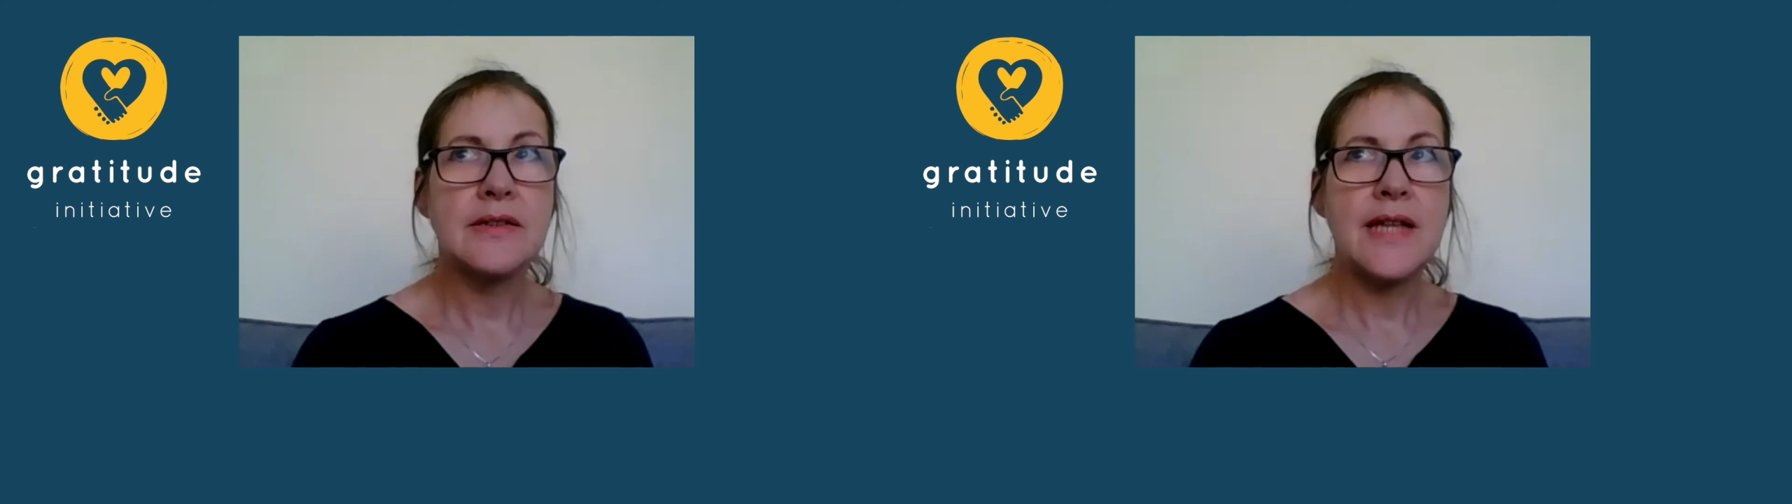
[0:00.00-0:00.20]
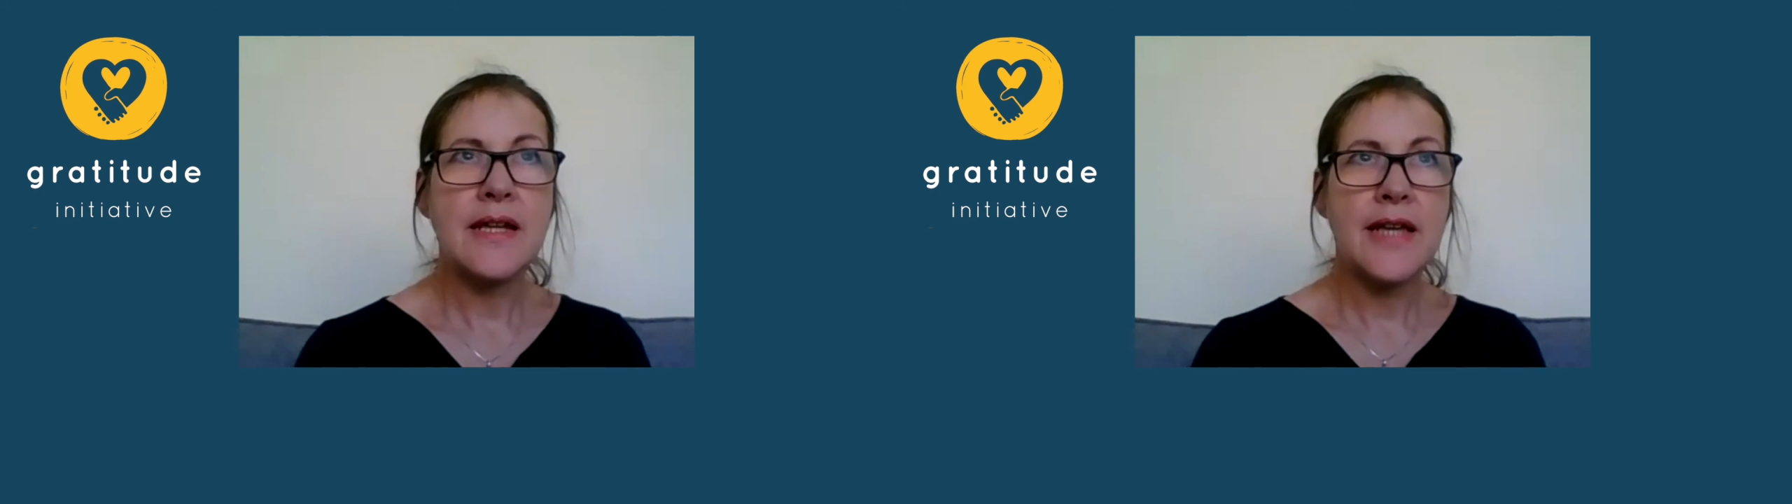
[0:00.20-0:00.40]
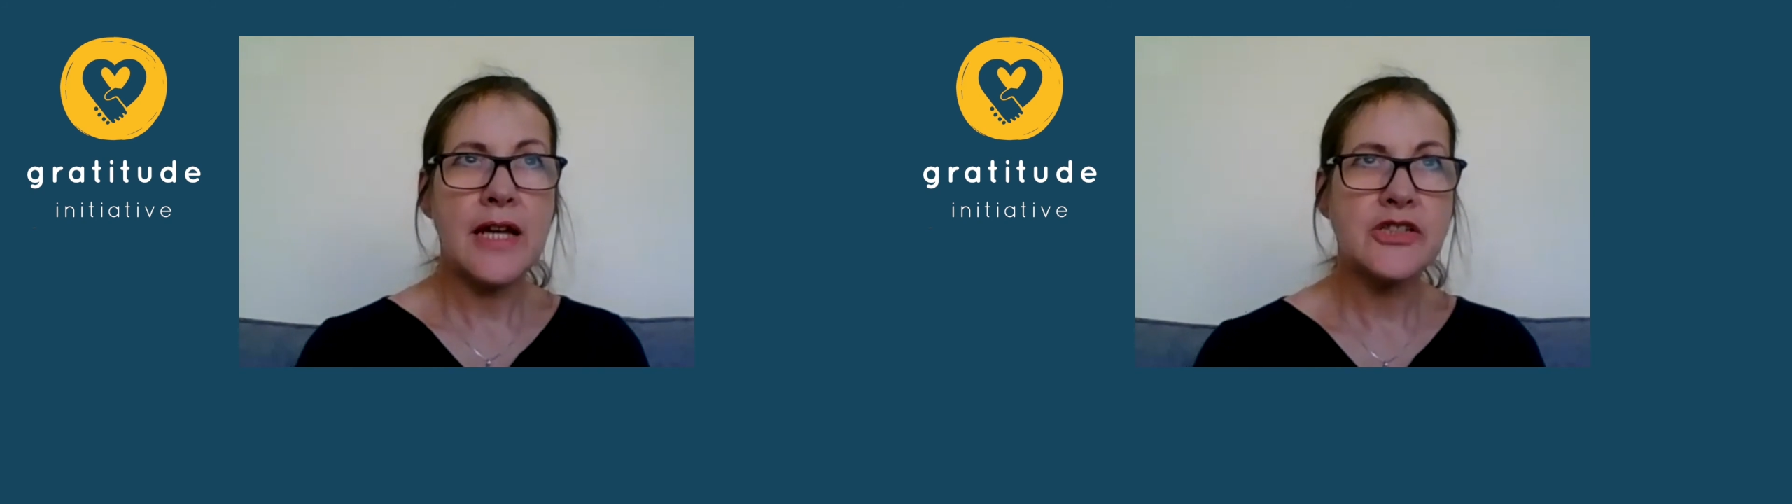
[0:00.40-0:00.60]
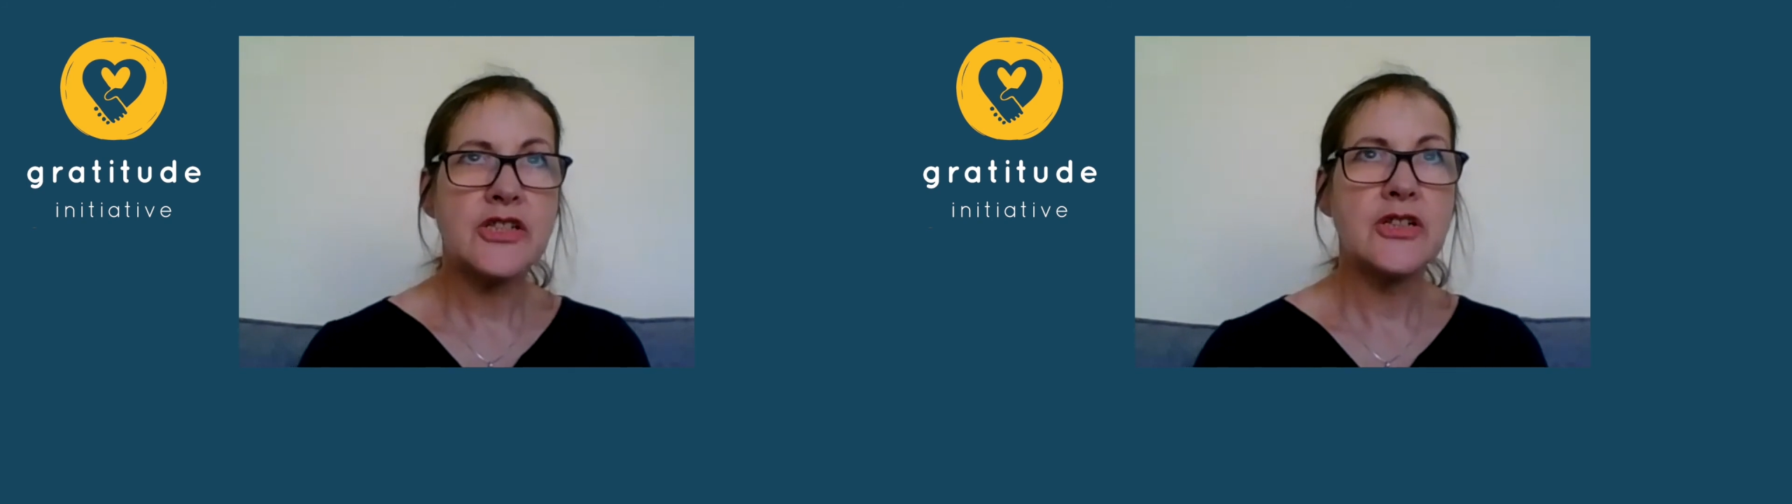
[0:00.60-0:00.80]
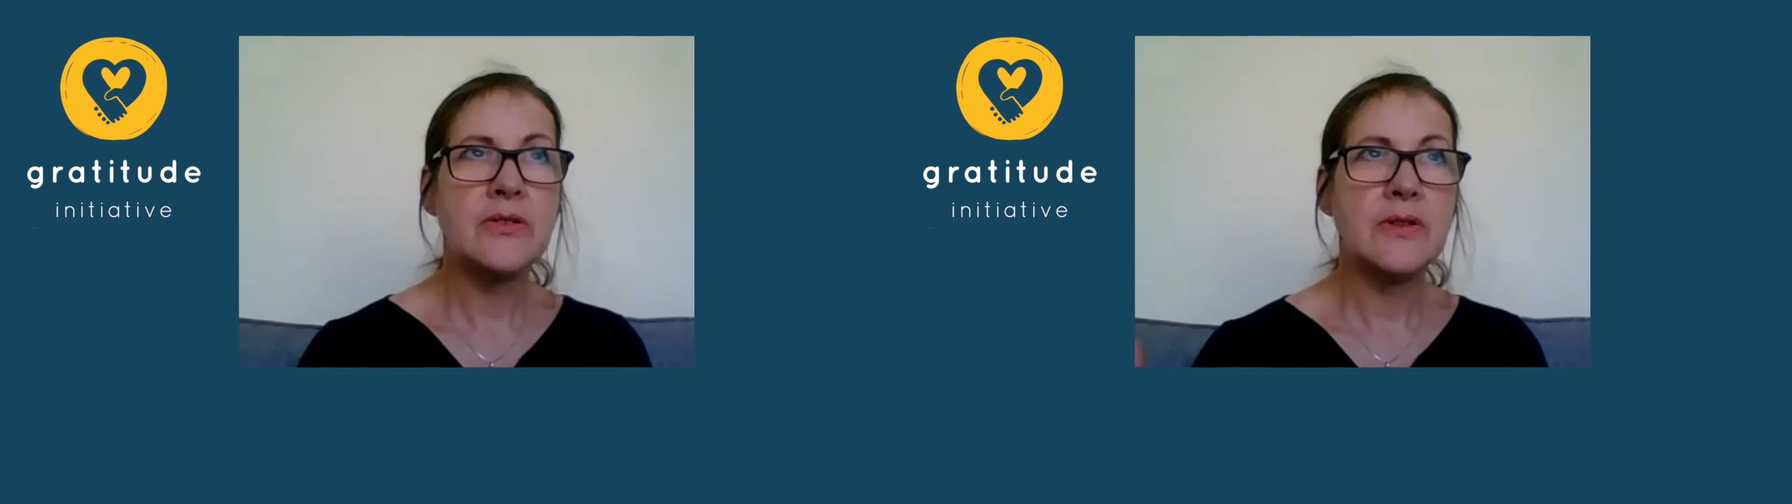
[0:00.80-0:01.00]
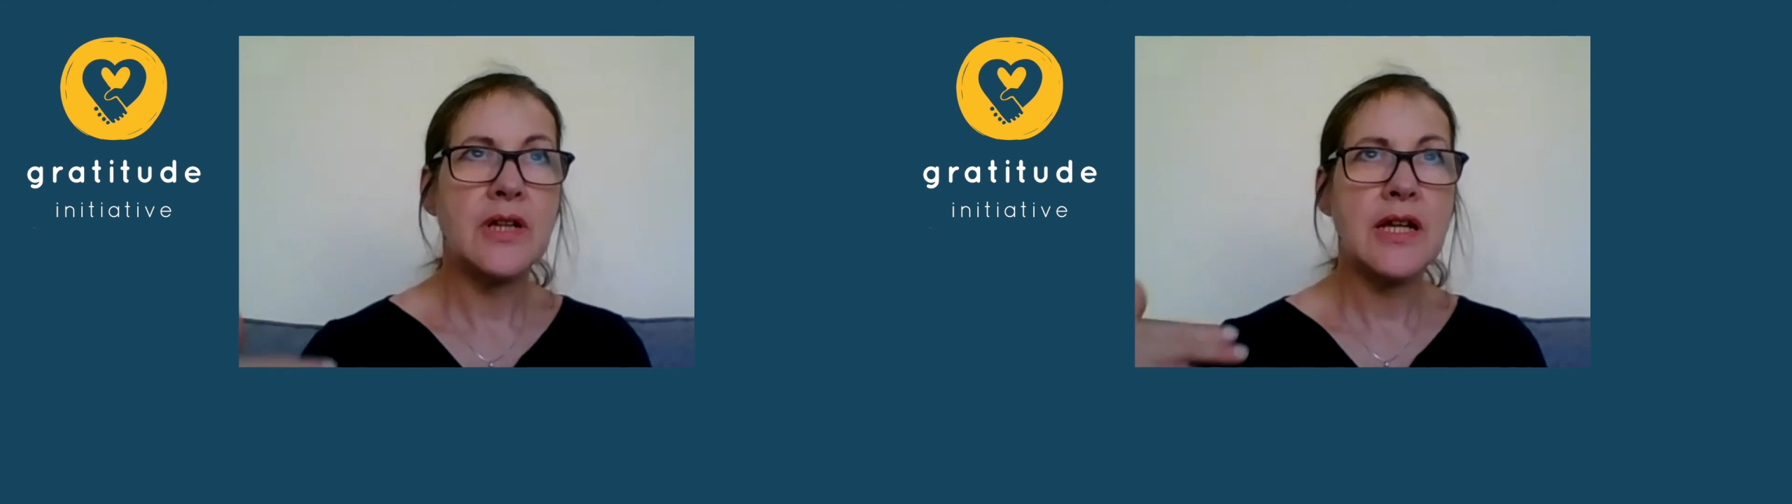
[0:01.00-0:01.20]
they get you